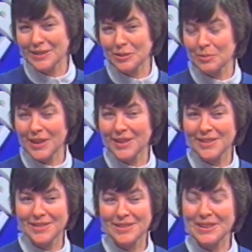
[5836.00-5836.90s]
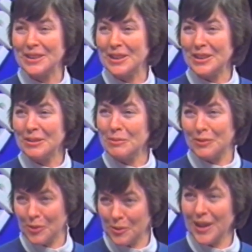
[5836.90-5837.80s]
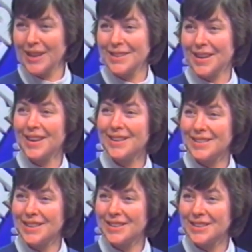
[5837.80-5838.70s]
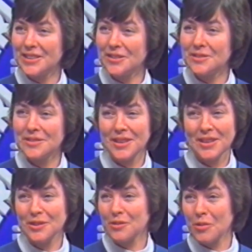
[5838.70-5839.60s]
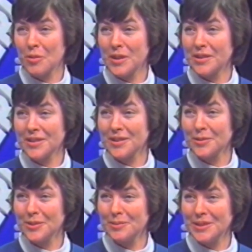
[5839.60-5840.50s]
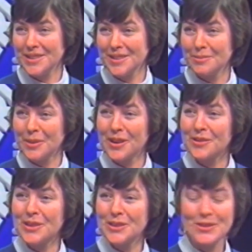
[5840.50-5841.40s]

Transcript: anticipate, in, before I die, that uh, Euro-America will be part of